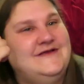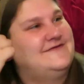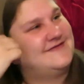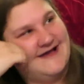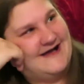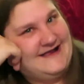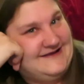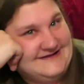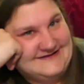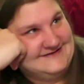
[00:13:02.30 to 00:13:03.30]
used
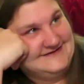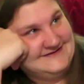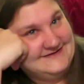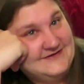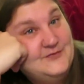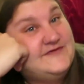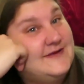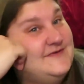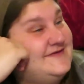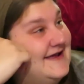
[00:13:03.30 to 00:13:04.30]
dye? Would you
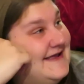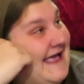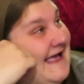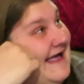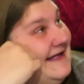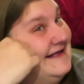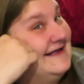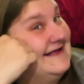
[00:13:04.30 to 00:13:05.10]
like me to dye your hair?